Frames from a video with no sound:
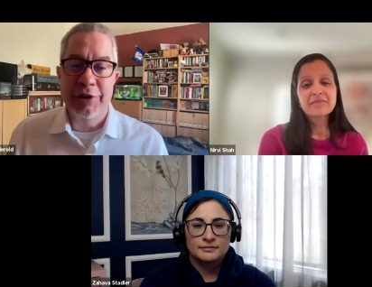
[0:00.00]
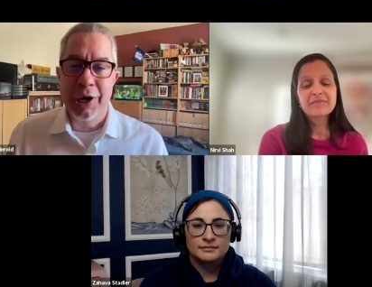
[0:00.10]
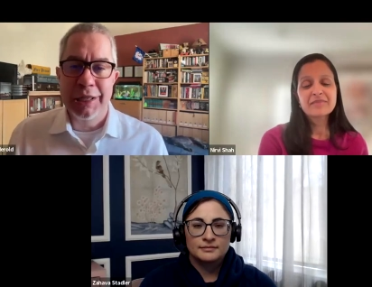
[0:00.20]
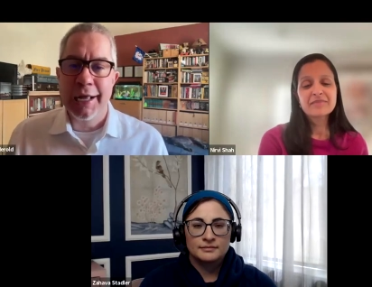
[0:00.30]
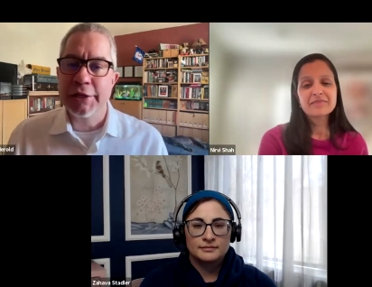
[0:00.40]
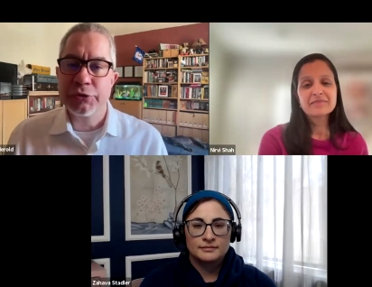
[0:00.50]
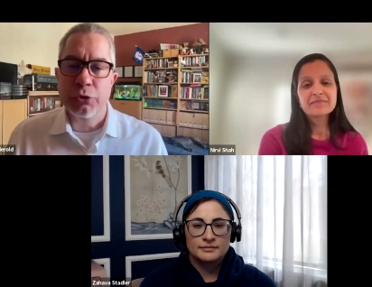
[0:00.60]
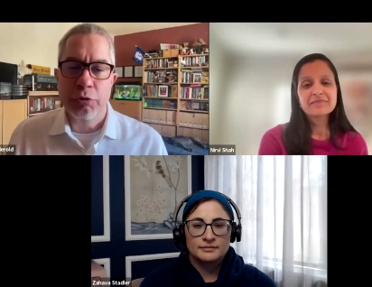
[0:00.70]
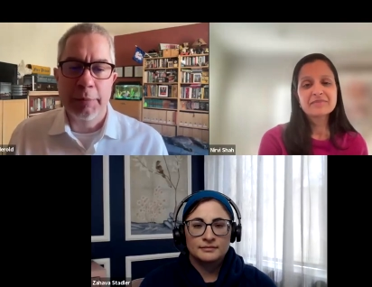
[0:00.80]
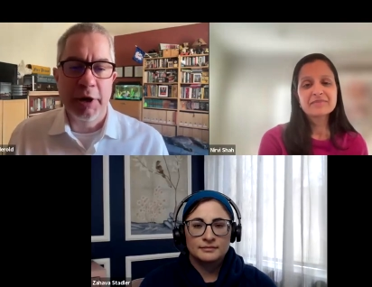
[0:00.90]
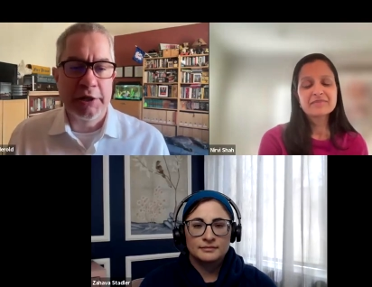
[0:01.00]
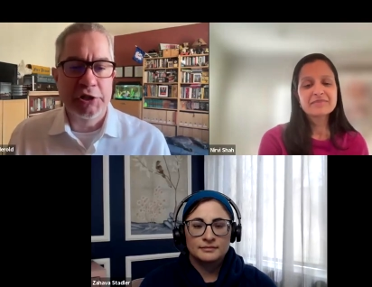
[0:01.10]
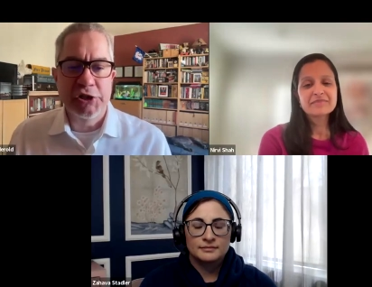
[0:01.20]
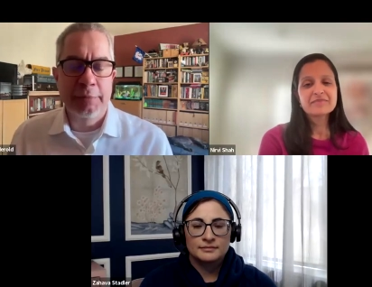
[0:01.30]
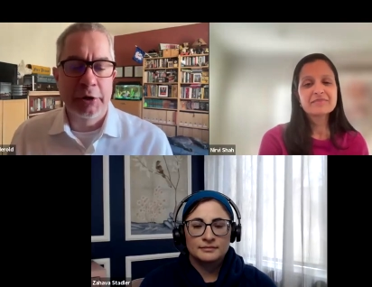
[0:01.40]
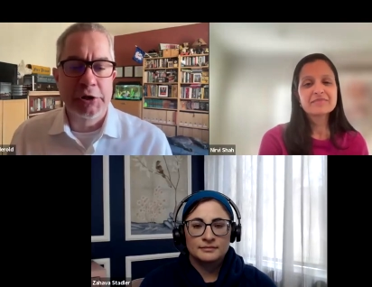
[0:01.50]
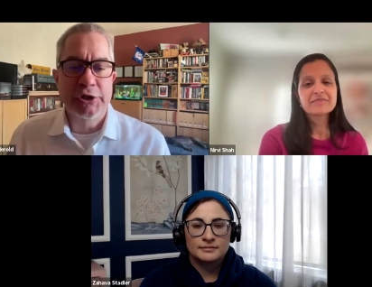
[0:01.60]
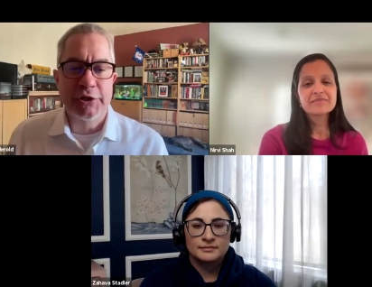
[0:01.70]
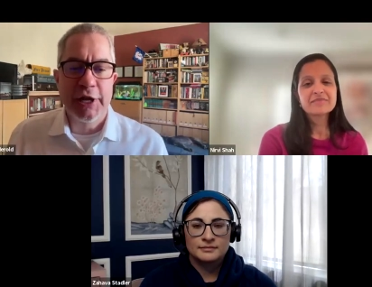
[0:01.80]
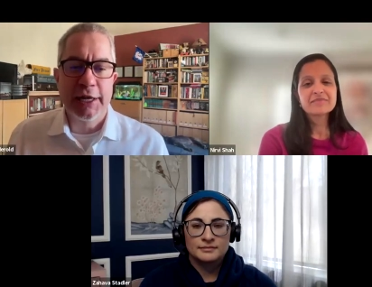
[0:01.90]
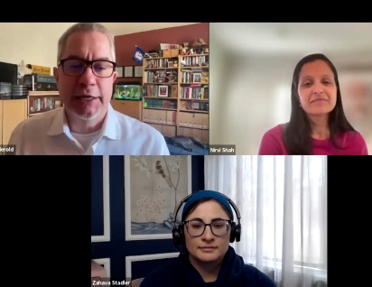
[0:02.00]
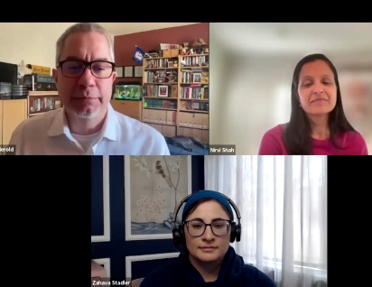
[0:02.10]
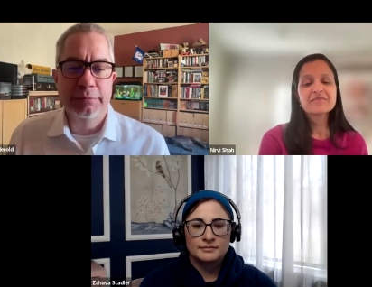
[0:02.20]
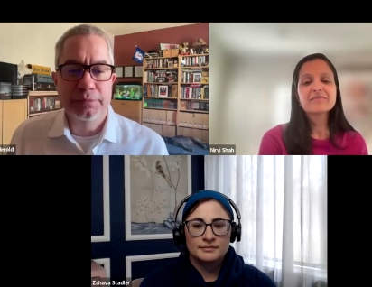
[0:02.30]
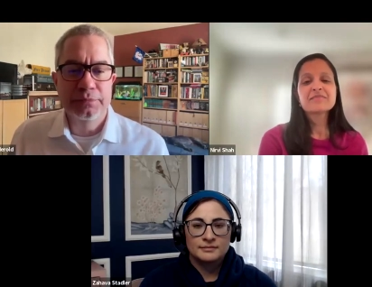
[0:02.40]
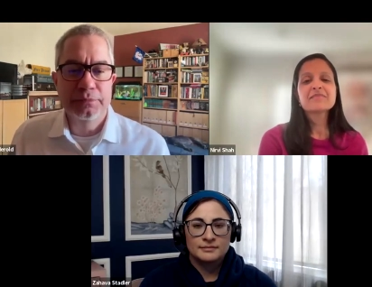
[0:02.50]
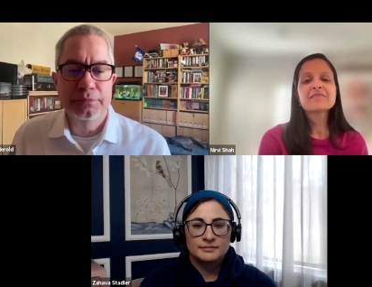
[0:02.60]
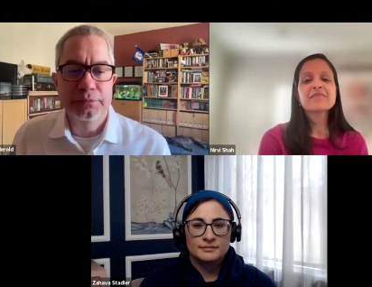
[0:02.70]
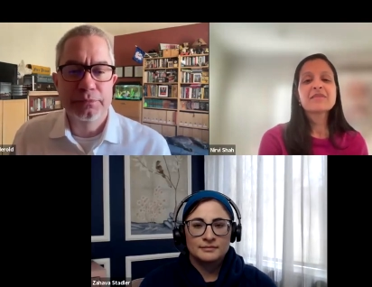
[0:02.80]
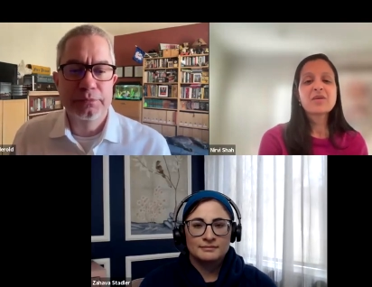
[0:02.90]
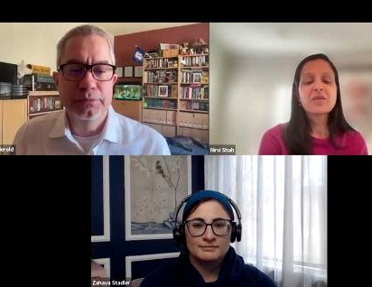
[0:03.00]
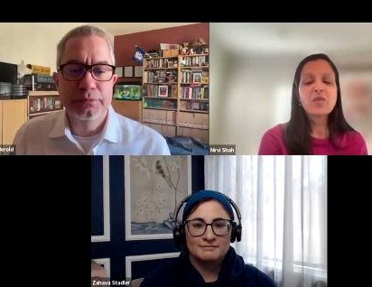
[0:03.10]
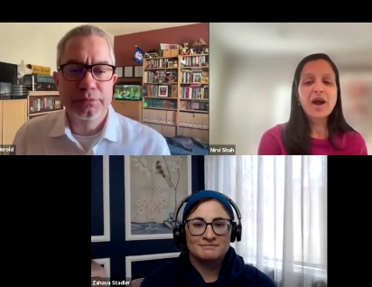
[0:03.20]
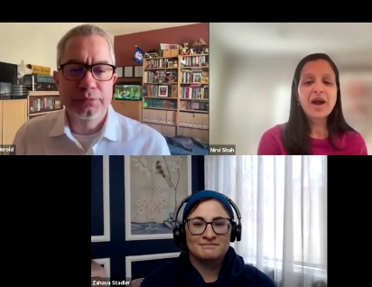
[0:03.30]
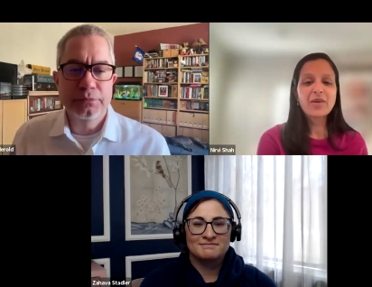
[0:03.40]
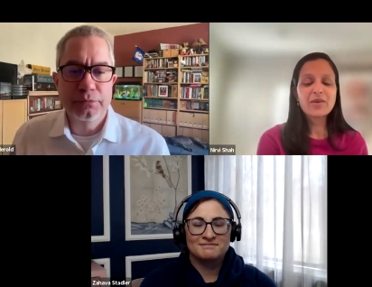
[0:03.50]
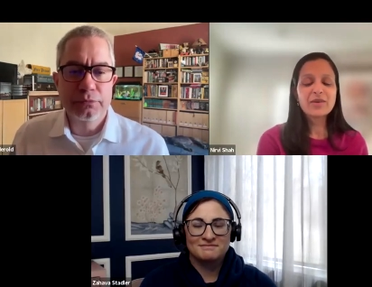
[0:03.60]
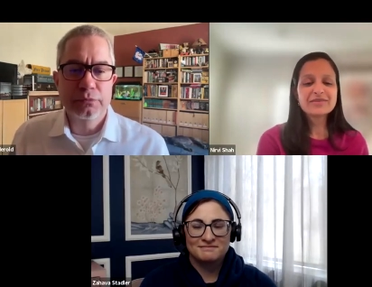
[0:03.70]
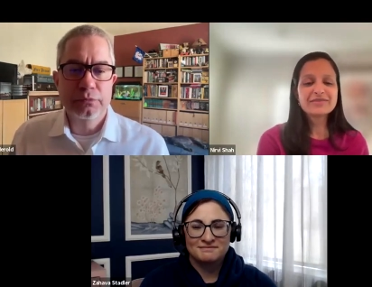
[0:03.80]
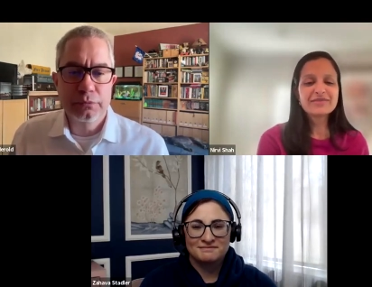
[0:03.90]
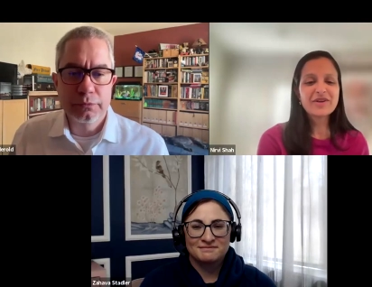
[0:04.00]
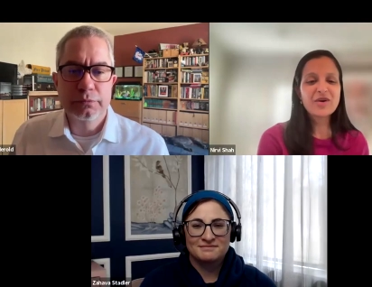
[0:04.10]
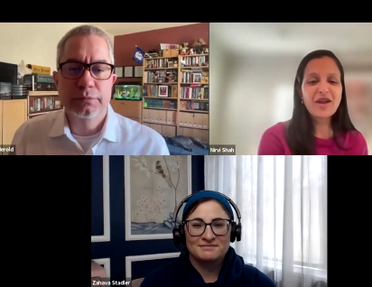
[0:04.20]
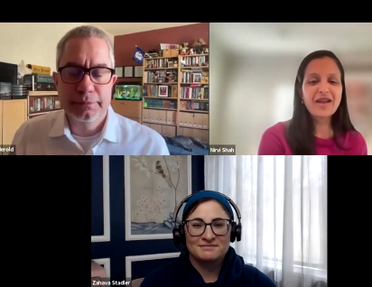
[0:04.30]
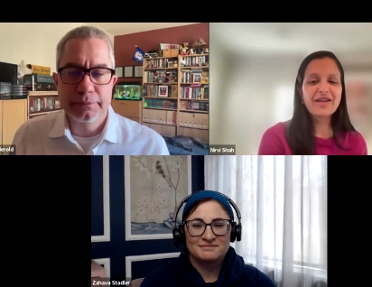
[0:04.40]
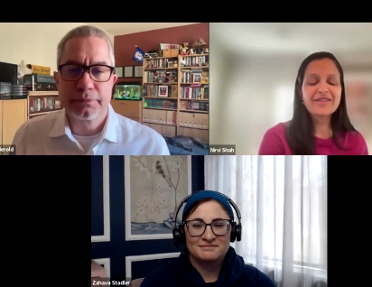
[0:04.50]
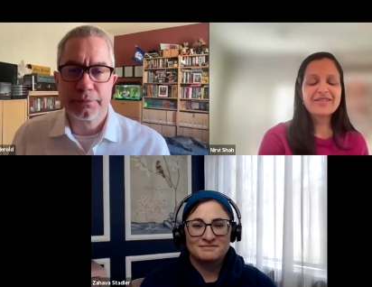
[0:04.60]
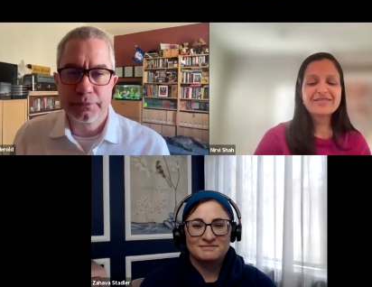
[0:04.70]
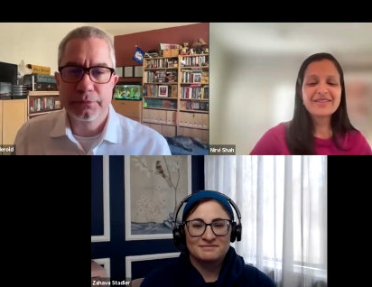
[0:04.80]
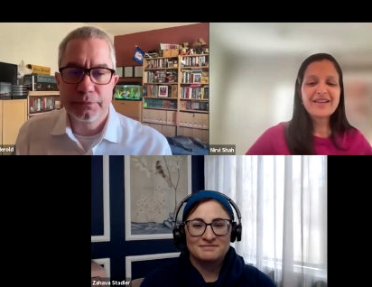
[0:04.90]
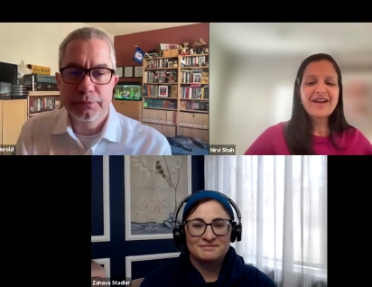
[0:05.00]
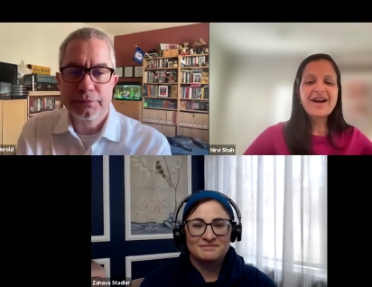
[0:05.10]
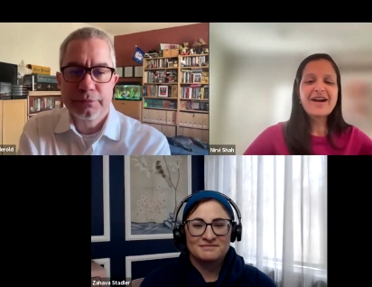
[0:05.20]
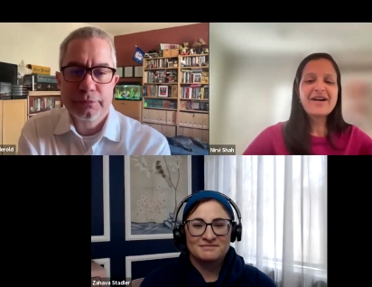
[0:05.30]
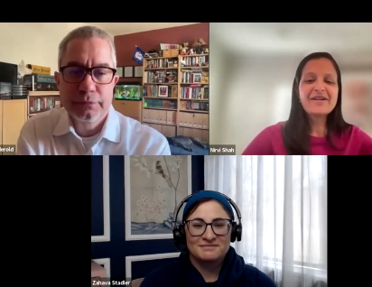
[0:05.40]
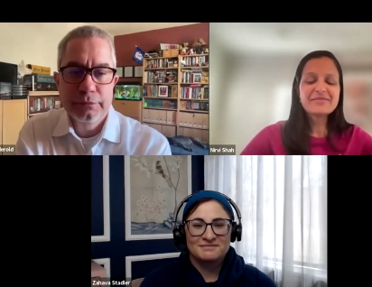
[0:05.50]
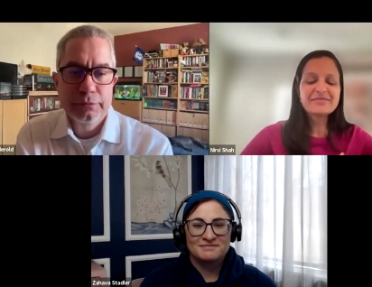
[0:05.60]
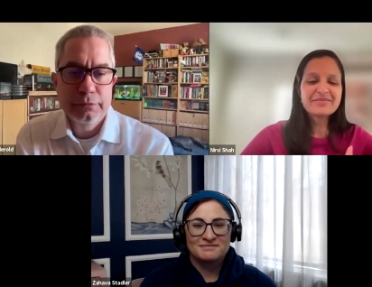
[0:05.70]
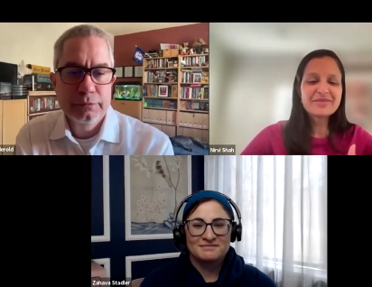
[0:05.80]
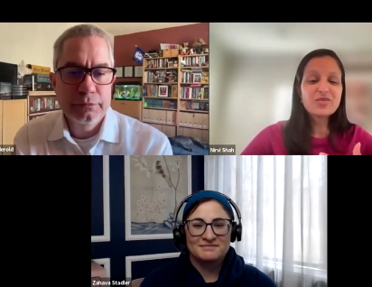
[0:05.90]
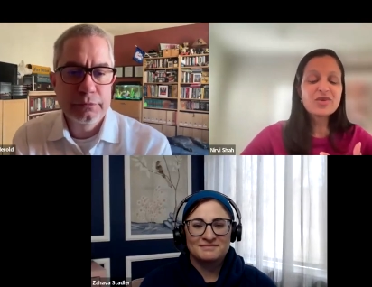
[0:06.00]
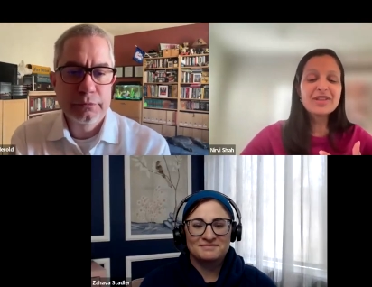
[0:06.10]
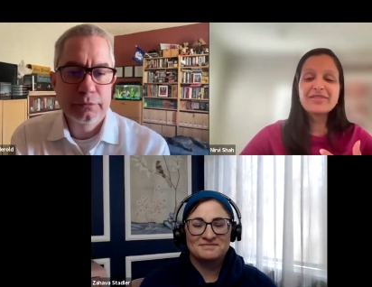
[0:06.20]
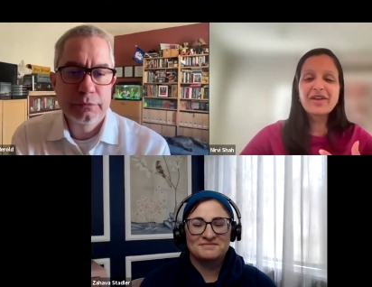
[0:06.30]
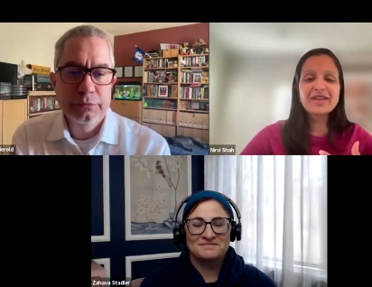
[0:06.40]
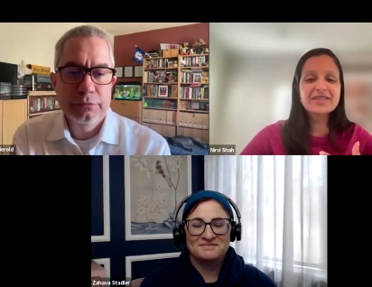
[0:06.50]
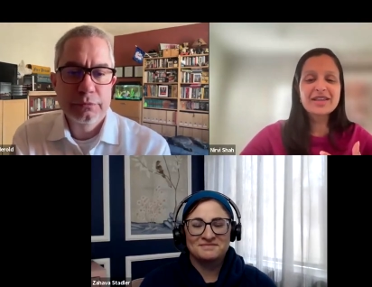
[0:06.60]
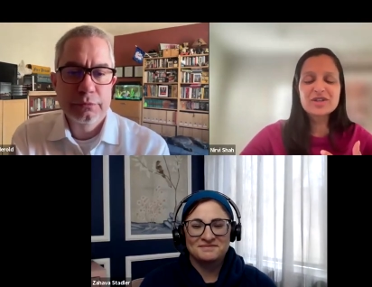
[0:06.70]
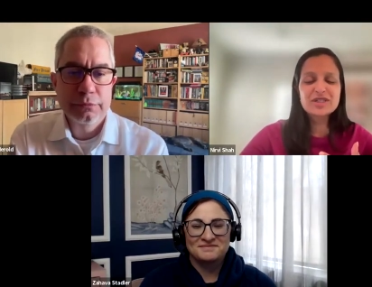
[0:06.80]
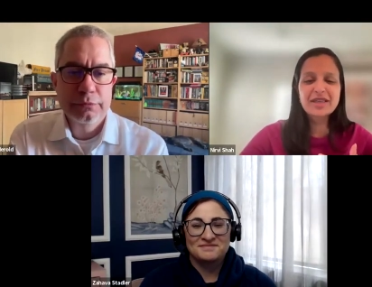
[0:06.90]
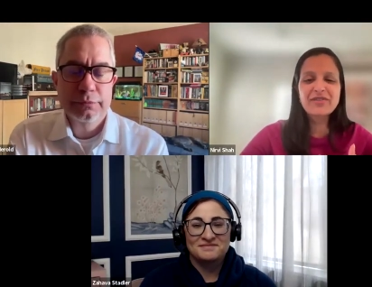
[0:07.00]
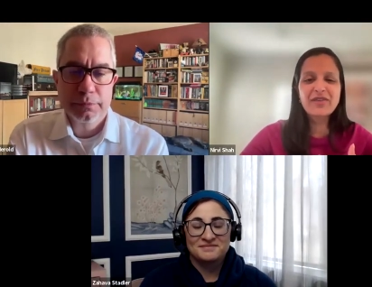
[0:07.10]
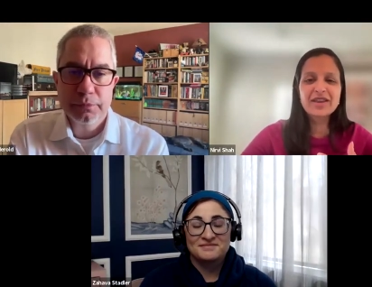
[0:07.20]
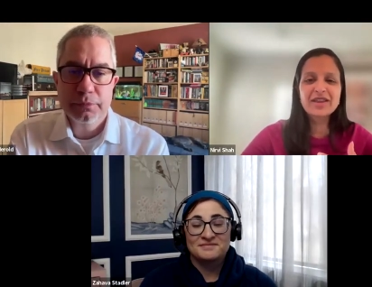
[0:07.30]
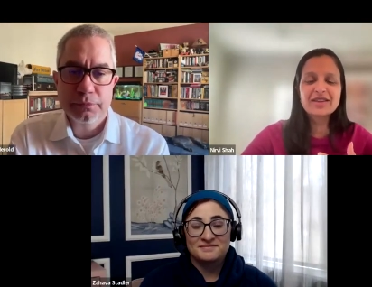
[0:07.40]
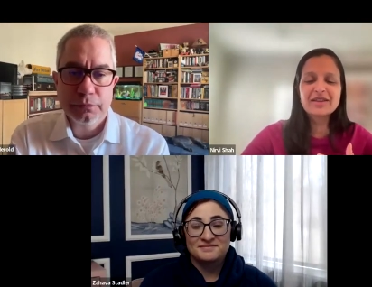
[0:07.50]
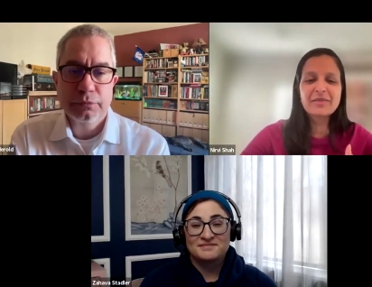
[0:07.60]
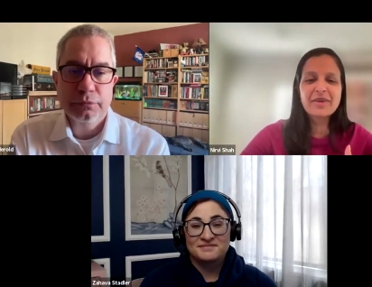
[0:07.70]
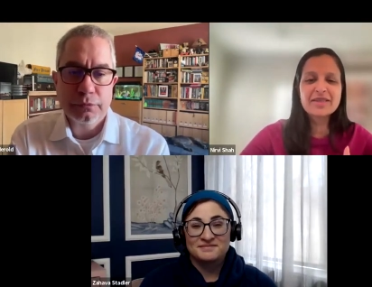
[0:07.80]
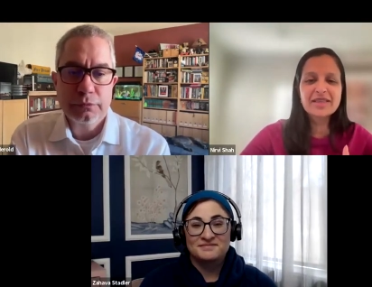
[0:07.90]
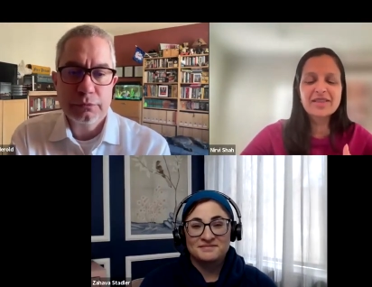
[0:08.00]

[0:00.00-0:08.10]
Speaker 1: online school run by the John Birch Society. Wow.
Speaker 2: Okay. Um, really fast. I just like find it amazing